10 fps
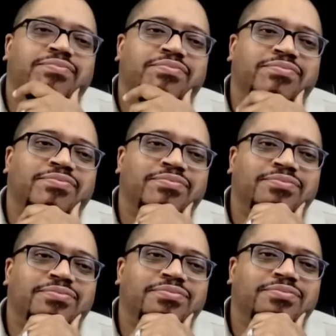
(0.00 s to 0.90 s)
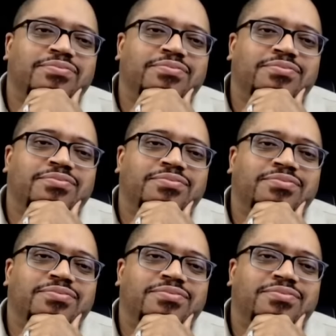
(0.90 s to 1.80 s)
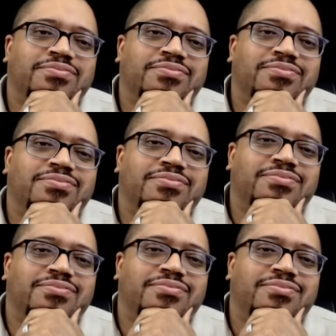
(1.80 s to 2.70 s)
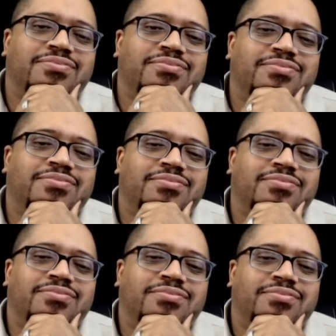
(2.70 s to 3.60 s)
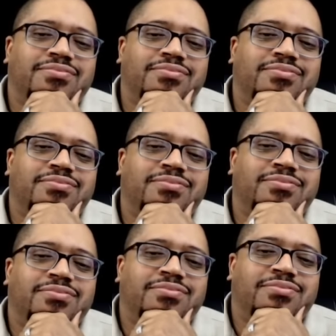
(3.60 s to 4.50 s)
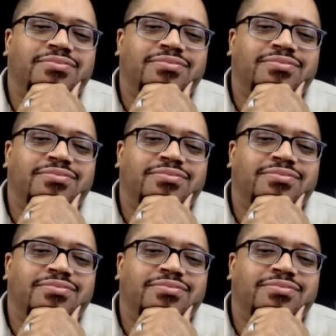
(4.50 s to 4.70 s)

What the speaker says: (not speaking)